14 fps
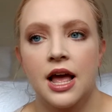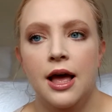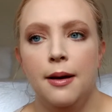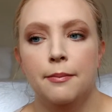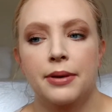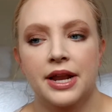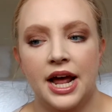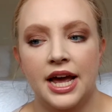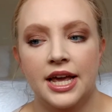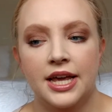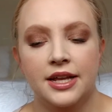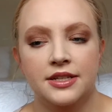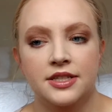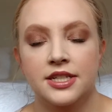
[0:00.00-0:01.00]
But I
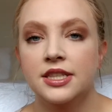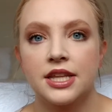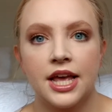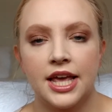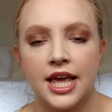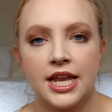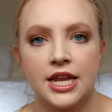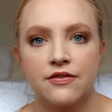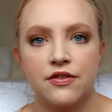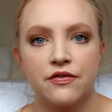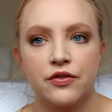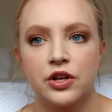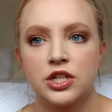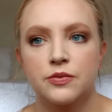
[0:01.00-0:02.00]
didn't like any of the
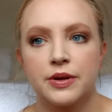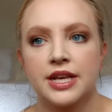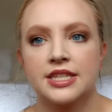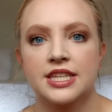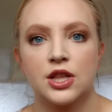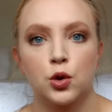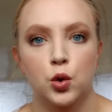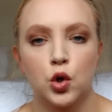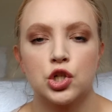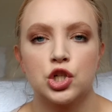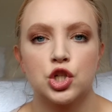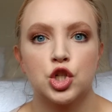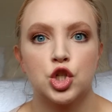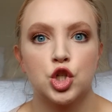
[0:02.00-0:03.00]
footage because it looked
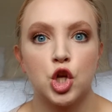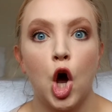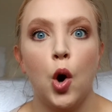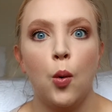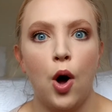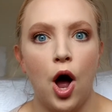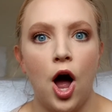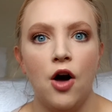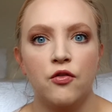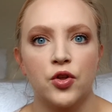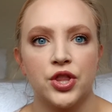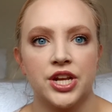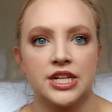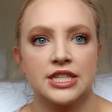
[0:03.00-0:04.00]
so awful
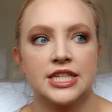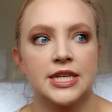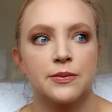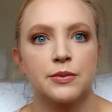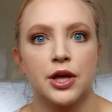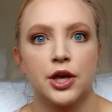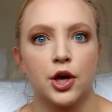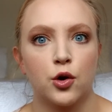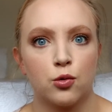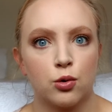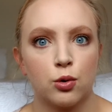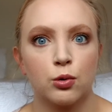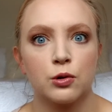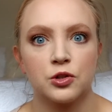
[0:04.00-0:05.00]
that it seemed like a
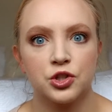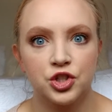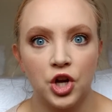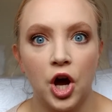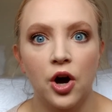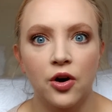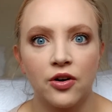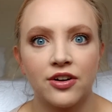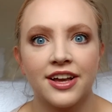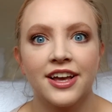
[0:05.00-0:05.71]
cruel joke